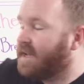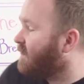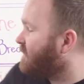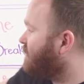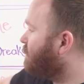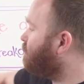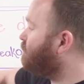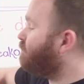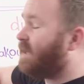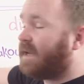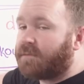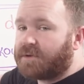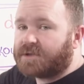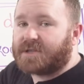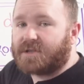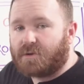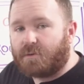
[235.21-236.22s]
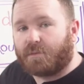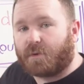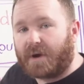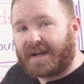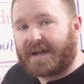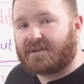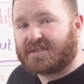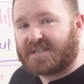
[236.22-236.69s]
to be able to do
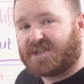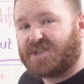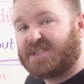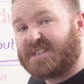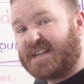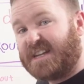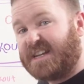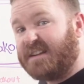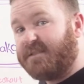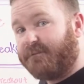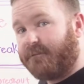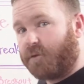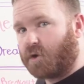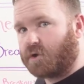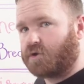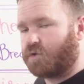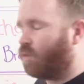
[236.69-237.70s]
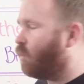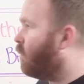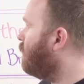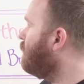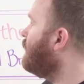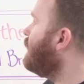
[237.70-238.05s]
breakout sessions in virtual.